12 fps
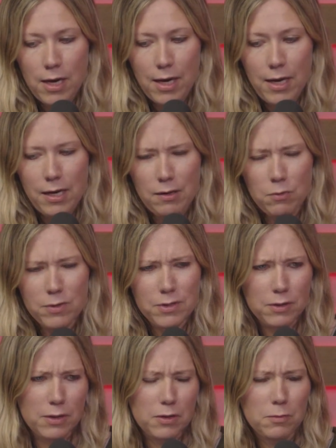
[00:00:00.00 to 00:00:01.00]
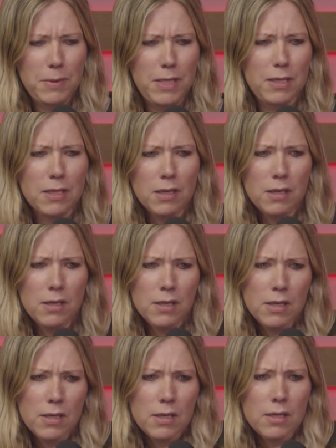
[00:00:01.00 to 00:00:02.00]
I was a little bit
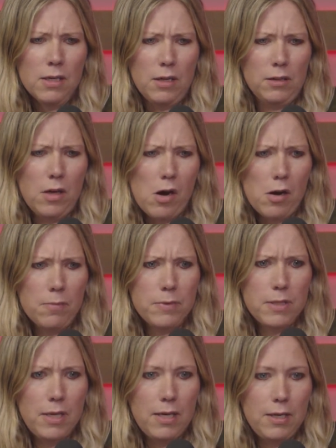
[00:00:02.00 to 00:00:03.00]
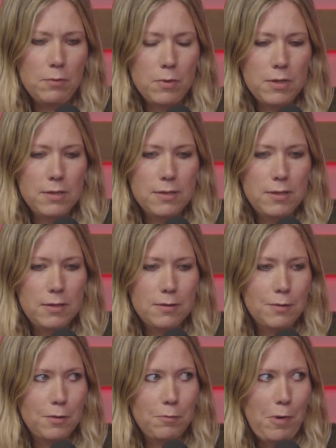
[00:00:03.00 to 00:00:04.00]
alarmed that it was
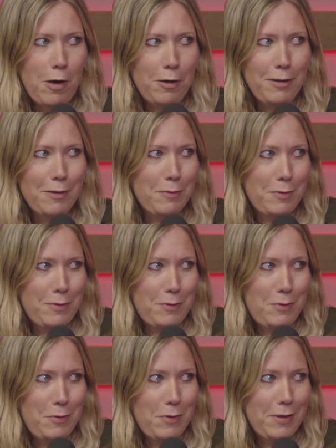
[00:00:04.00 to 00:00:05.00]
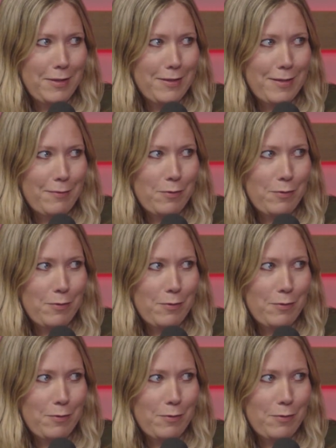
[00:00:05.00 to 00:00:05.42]
this third party that was just doing this